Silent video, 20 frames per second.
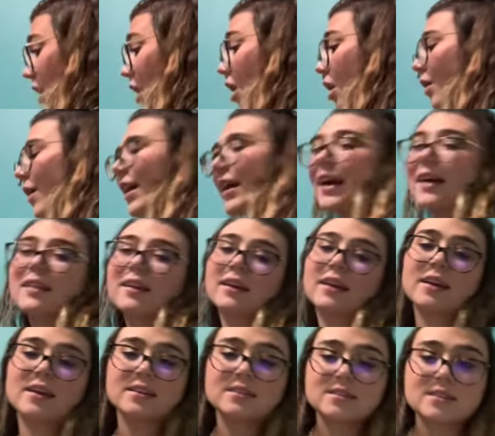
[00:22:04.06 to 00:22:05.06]
oh, I got like
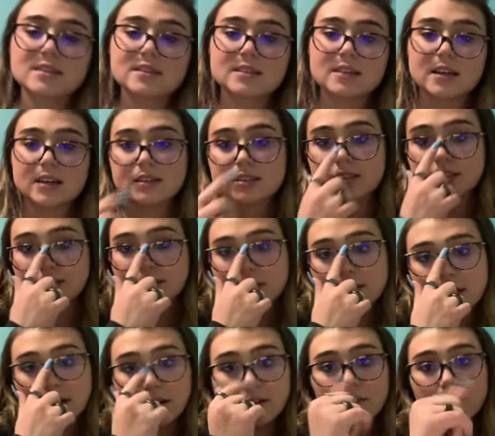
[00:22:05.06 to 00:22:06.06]
hand sanitizer and
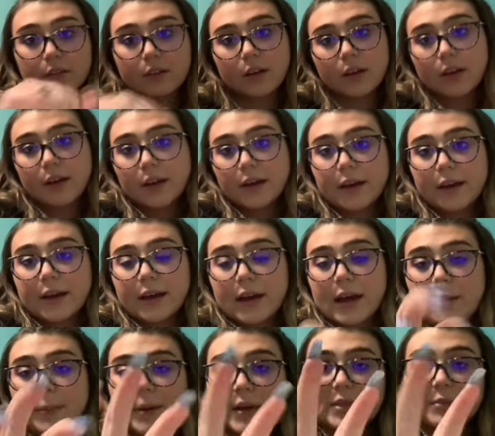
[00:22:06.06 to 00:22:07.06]
stuff
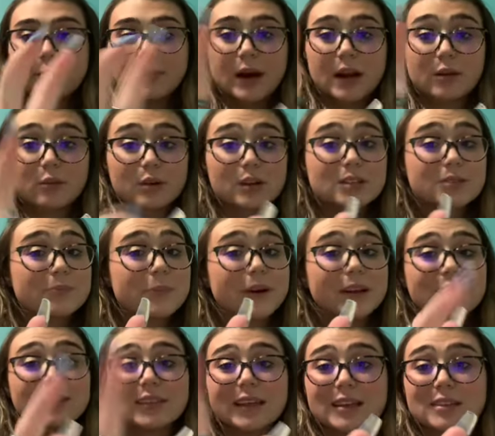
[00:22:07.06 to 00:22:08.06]
at Bath and Body Works,
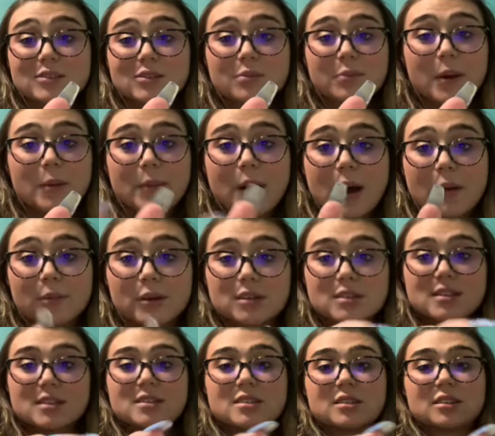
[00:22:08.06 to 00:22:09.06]
but that's with my mom or
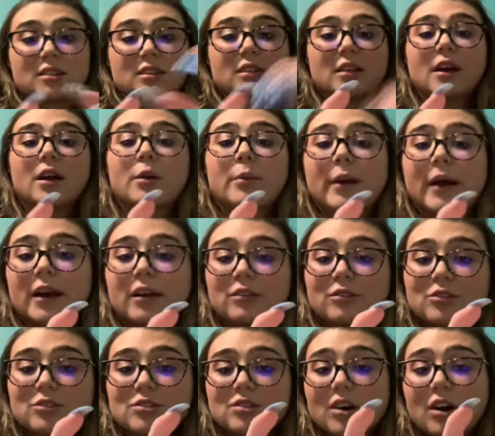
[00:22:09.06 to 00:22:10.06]
sister in their
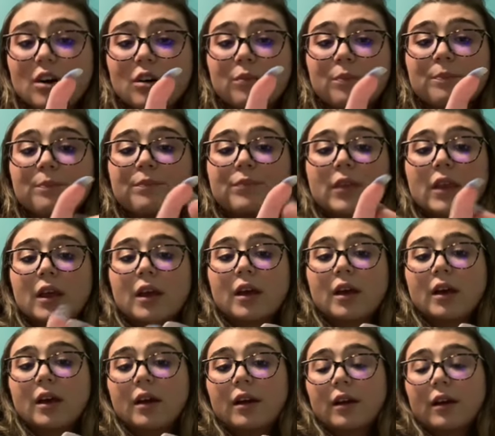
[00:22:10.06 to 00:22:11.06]
bags. So
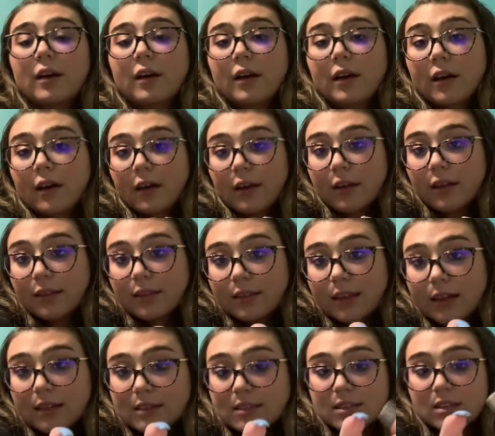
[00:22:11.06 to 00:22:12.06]

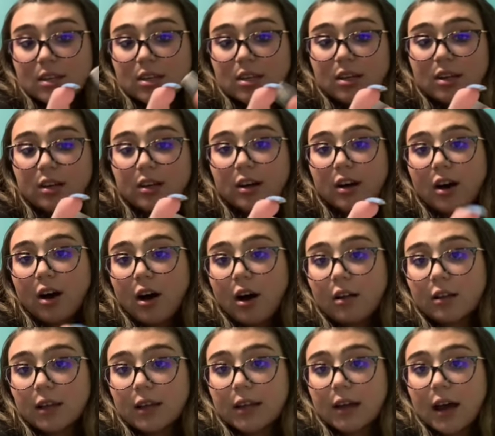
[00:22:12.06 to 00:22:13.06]
that's
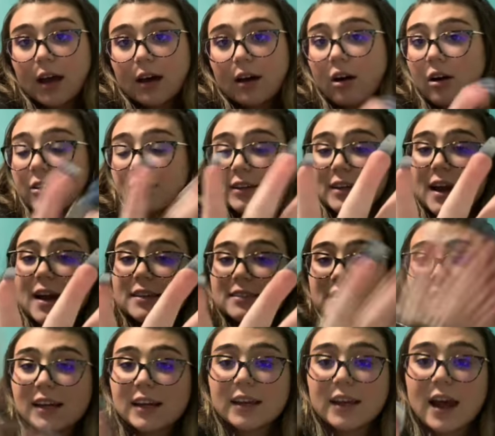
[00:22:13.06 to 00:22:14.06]
all I got. All the
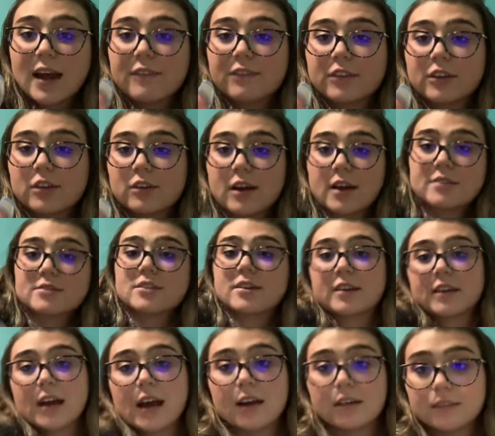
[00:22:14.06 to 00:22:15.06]
content I got for you guys
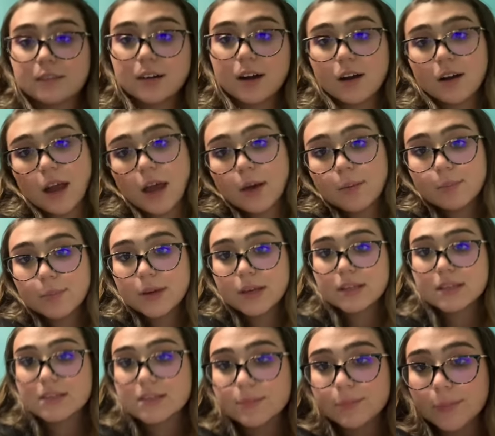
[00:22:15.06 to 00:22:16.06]
right now. Okay,
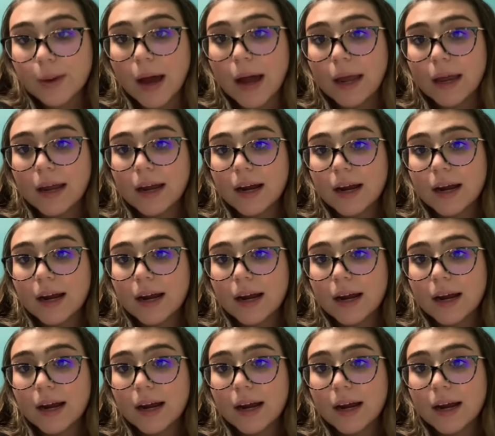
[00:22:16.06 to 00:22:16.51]
peace. Bye.